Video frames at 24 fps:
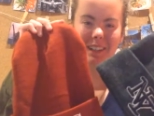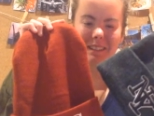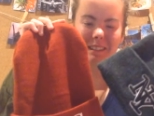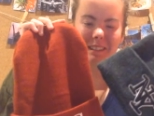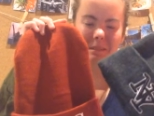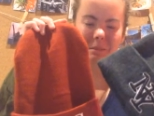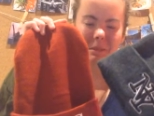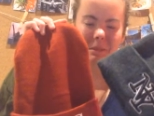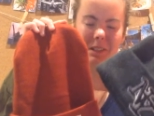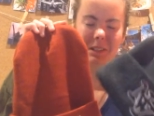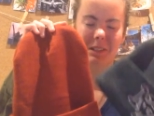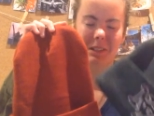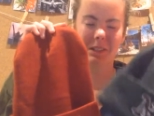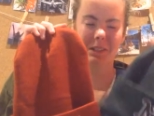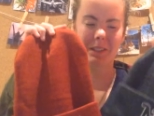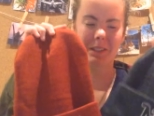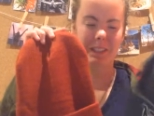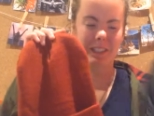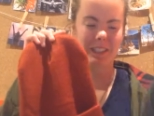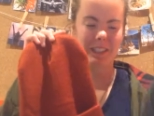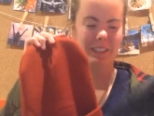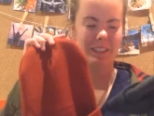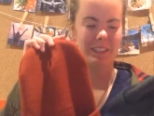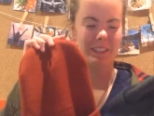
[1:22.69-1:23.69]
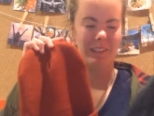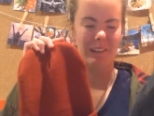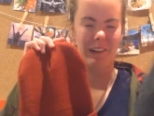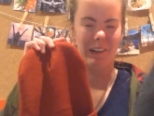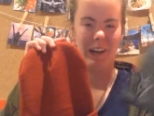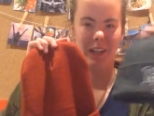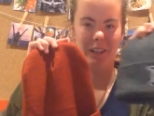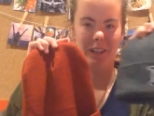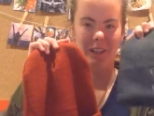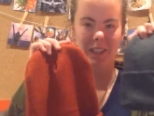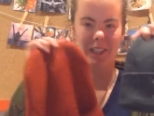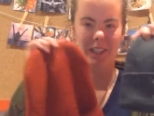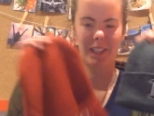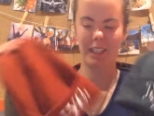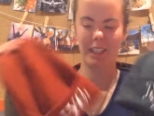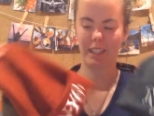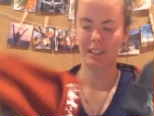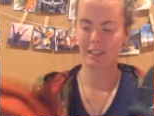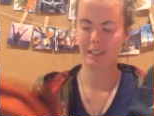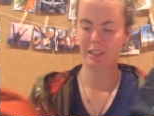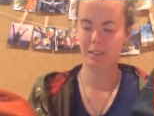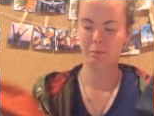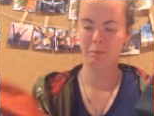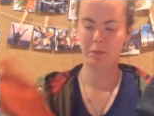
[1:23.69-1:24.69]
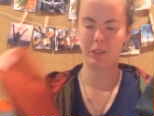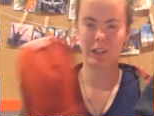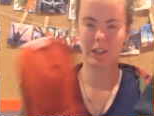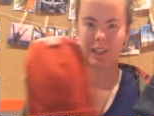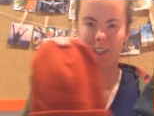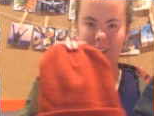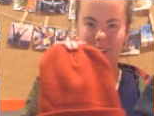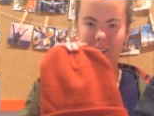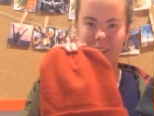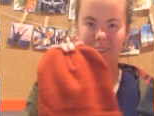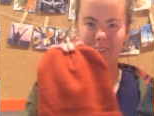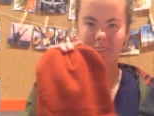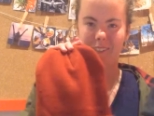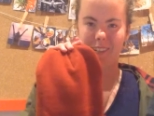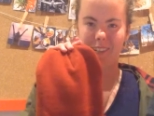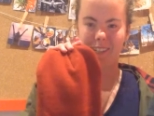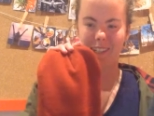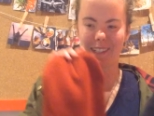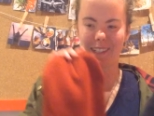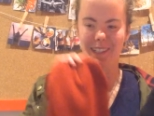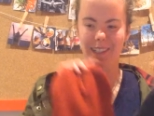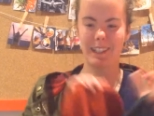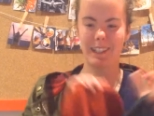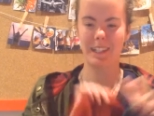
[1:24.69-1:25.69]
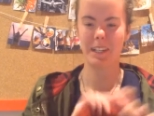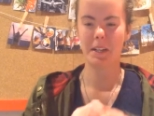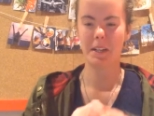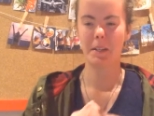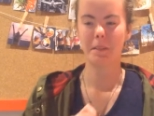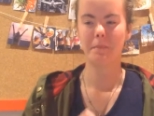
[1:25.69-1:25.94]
from New York, this grey one and this burgundy one,